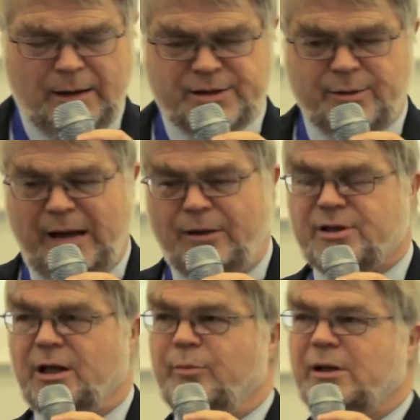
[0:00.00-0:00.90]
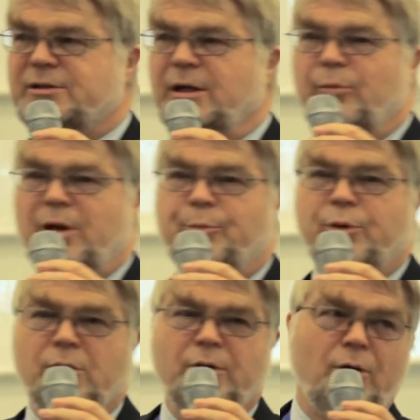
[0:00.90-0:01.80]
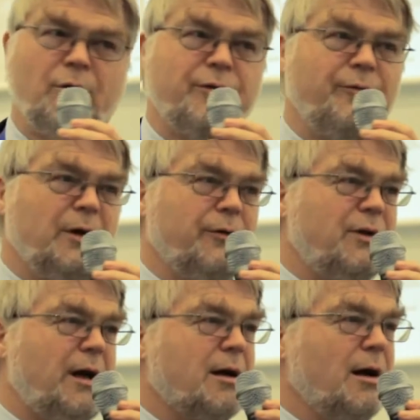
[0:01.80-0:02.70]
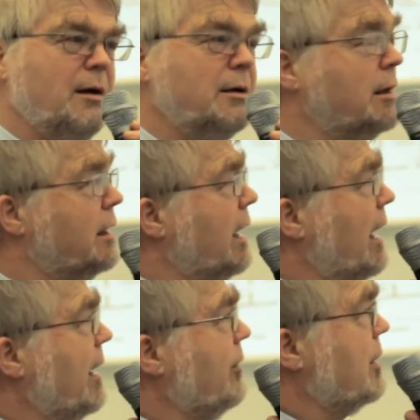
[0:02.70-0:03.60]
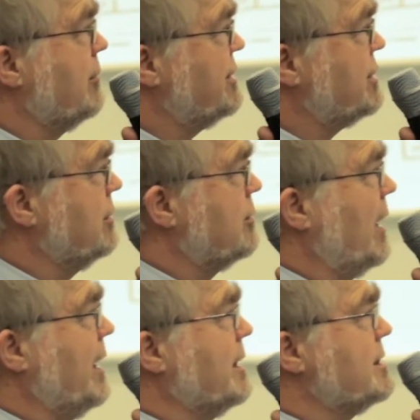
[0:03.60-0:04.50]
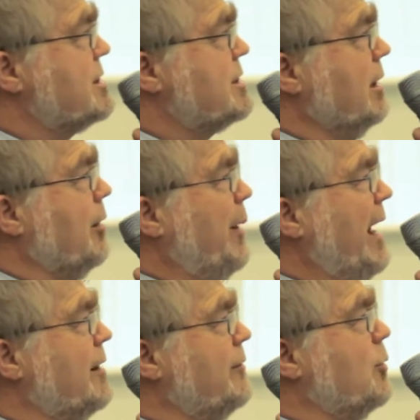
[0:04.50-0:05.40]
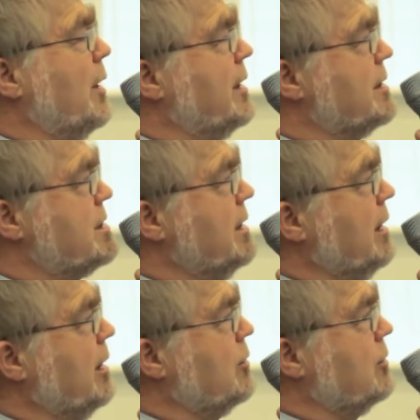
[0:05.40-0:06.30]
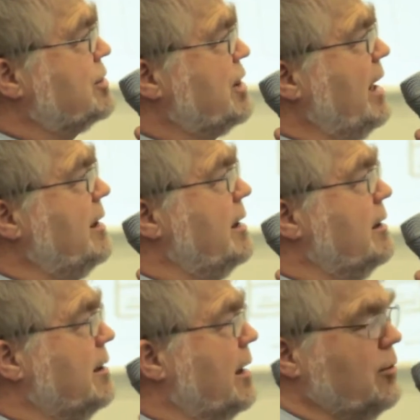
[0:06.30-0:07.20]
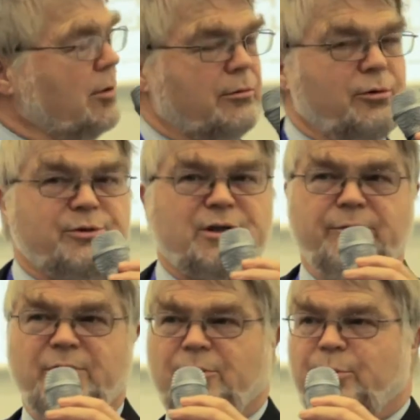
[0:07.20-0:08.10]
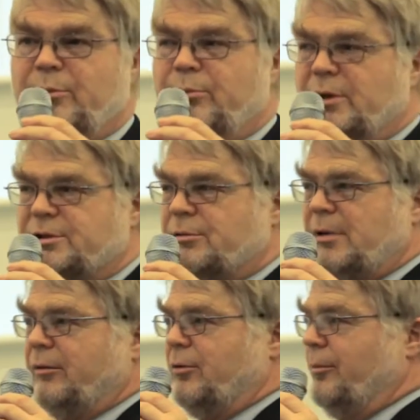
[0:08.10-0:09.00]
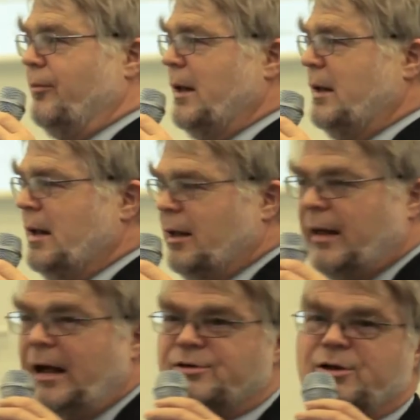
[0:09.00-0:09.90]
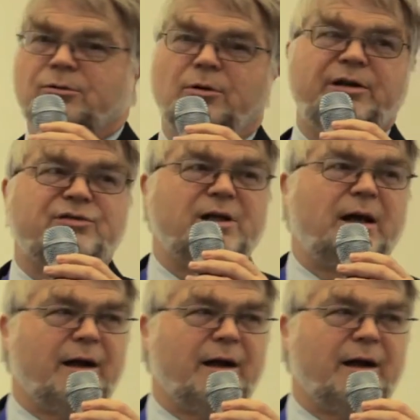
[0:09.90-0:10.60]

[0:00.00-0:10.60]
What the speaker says: some housing built in Mirpur, north of Dhaka, and the original dwellings, a pair of dwellings, are all shaded, and then all the rooms have been built around them. The household who lives there